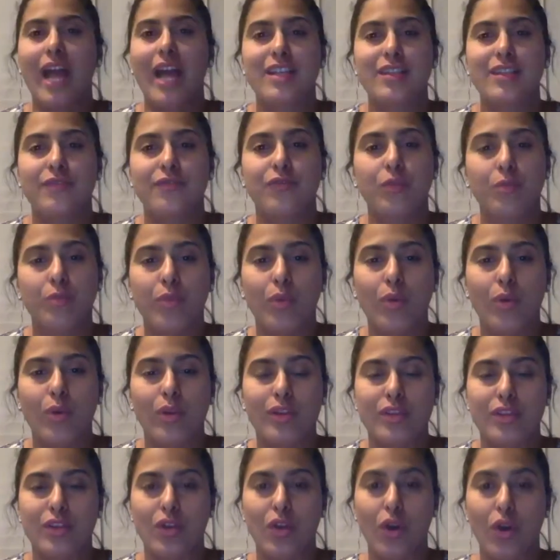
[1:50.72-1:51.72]
as football,
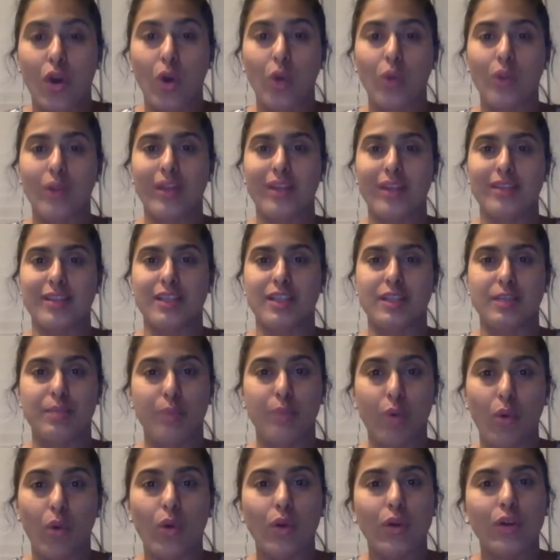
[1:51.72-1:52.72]
as a goal and as a
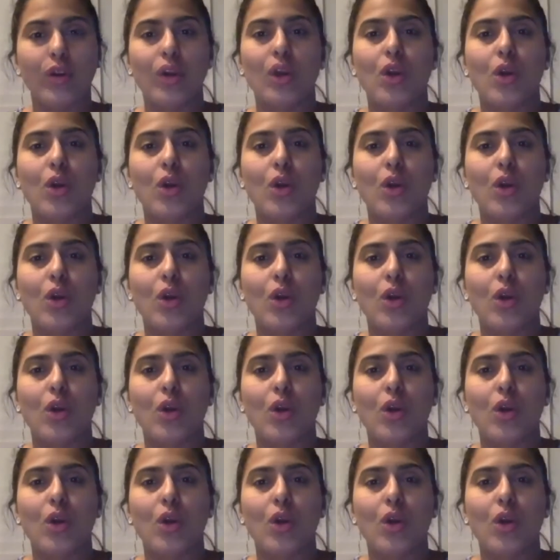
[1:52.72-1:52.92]
sport,